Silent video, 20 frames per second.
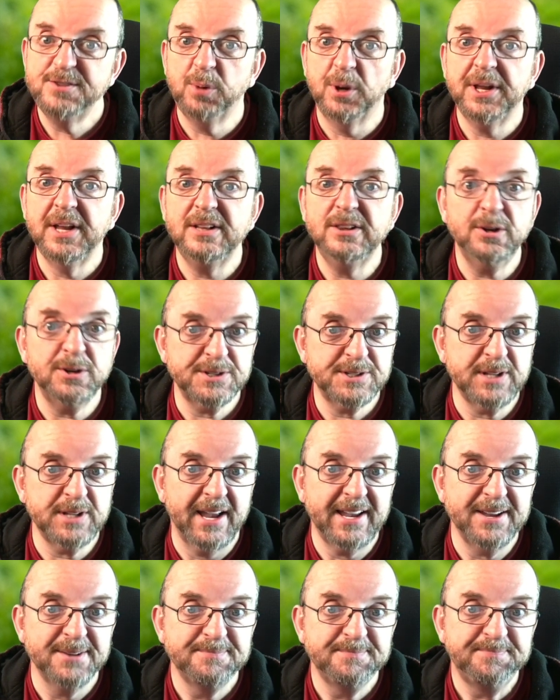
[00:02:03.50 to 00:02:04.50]
is what it looks
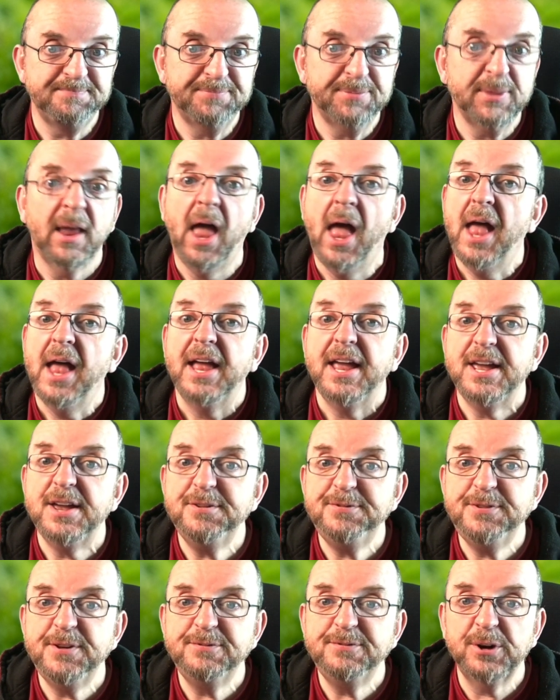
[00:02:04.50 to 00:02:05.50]
like.
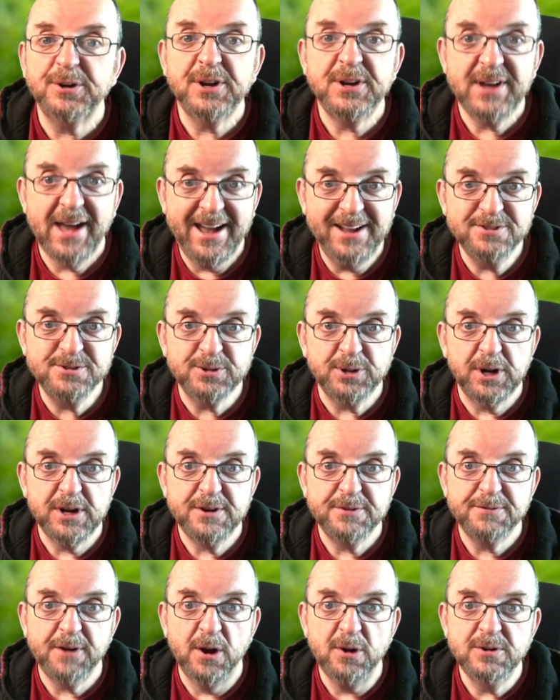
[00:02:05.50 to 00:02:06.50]
If you've got an
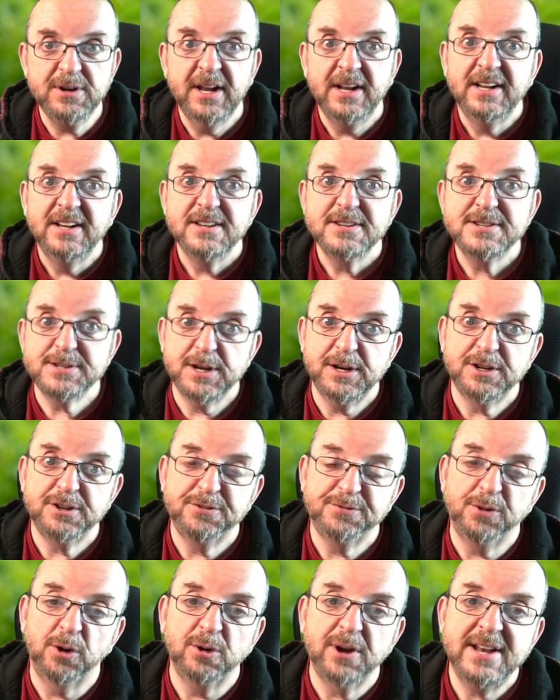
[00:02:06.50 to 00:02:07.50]
Android phone,
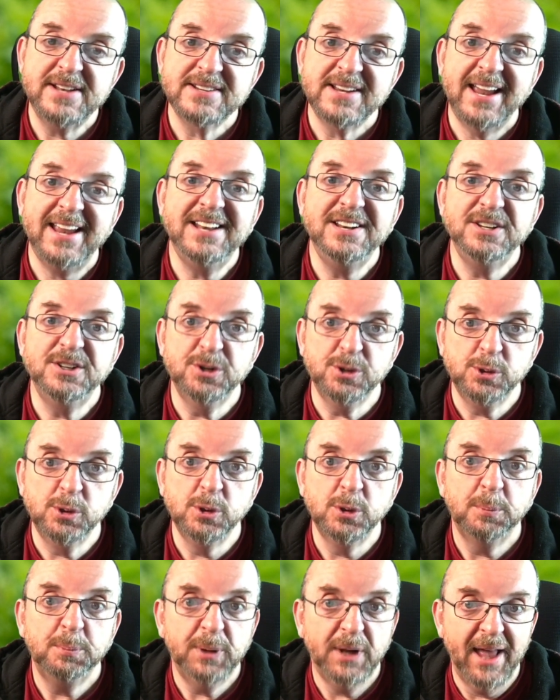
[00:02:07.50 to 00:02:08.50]
search for it in
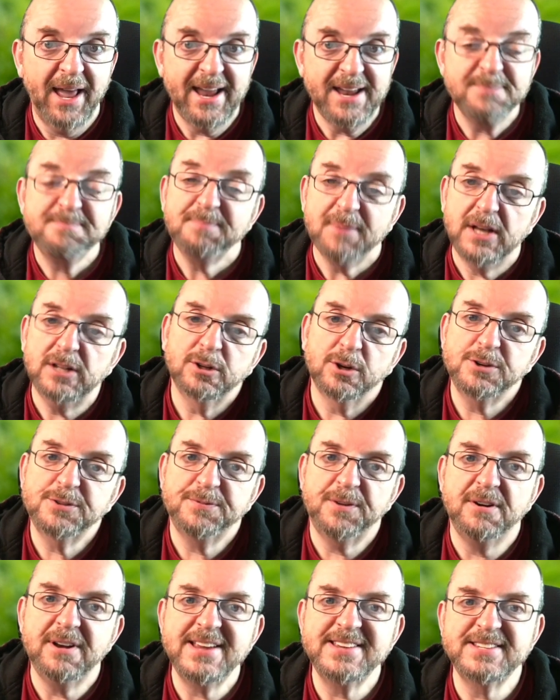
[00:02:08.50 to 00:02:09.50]
Google Play. It looks
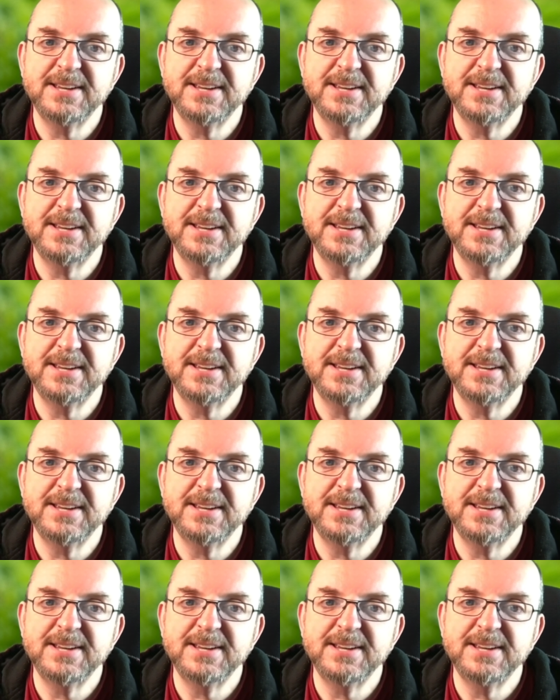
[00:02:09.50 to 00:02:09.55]
very